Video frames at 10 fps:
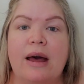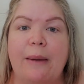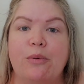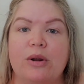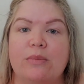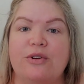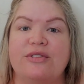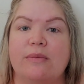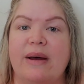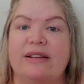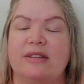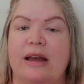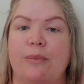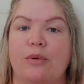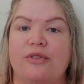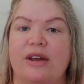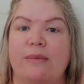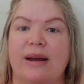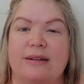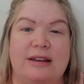I put most of my samples
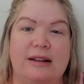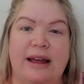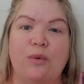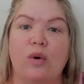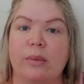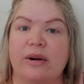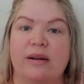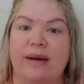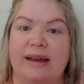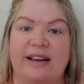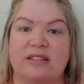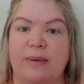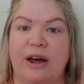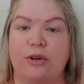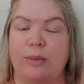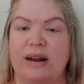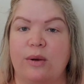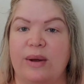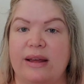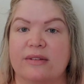in my tea light warmer in my guest bathroom
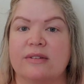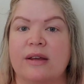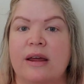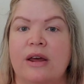anyways.